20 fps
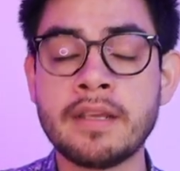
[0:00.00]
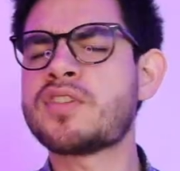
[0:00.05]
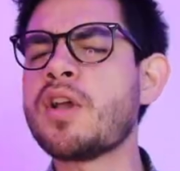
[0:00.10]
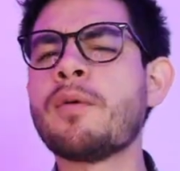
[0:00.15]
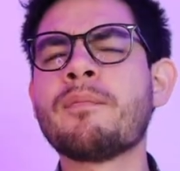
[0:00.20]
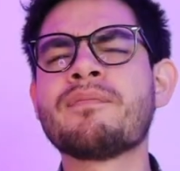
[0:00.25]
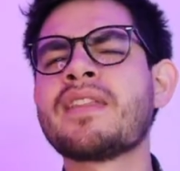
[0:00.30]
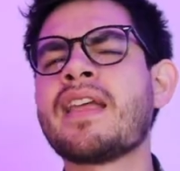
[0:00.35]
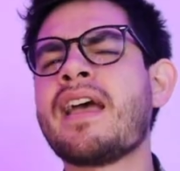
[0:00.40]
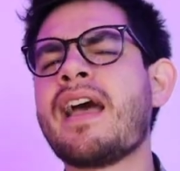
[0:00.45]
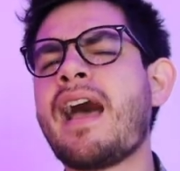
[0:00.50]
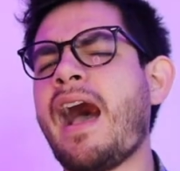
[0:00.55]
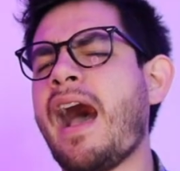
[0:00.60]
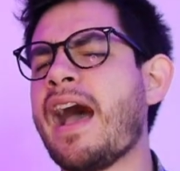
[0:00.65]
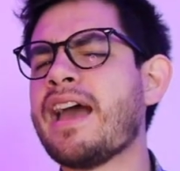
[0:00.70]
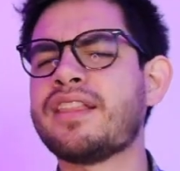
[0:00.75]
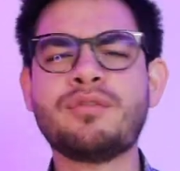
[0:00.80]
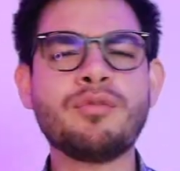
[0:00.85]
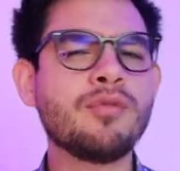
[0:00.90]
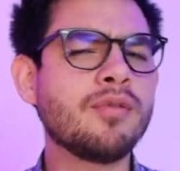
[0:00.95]
So,
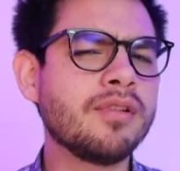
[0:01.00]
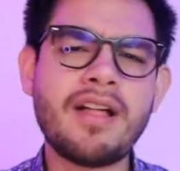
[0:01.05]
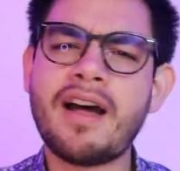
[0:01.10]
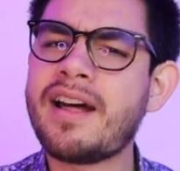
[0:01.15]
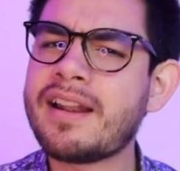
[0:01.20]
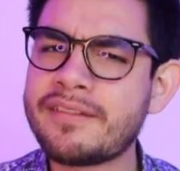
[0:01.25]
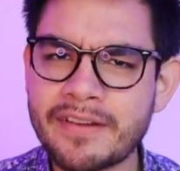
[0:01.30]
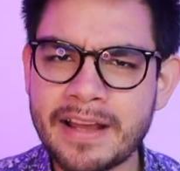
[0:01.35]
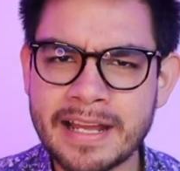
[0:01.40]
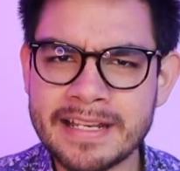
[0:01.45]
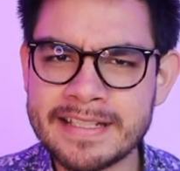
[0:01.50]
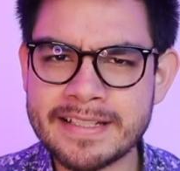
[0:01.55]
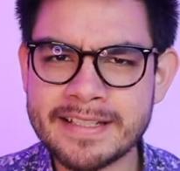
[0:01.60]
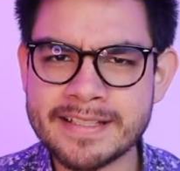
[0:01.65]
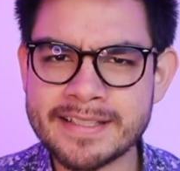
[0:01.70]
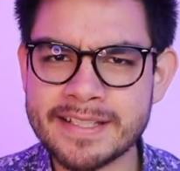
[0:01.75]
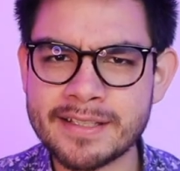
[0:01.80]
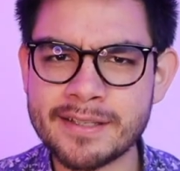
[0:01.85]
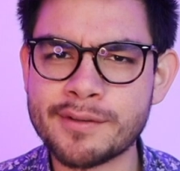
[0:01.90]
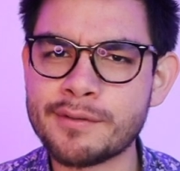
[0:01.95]
I threw a lot of
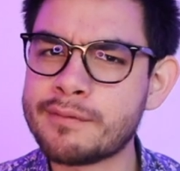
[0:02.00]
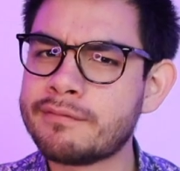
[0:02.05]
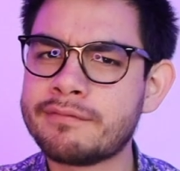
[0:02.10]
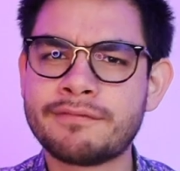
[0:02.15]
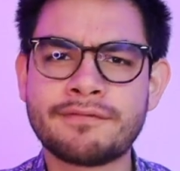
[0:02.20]
ideas at you.